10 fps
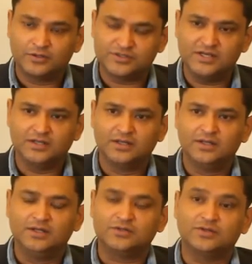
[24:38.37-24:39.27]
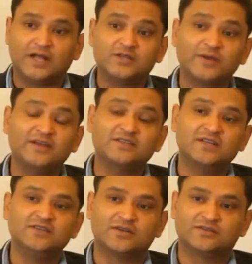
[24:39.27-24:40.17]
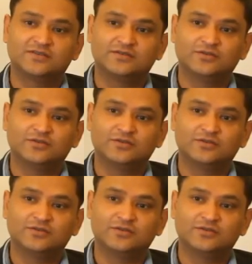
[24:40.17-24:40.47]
You see? So that is why it is dangerous.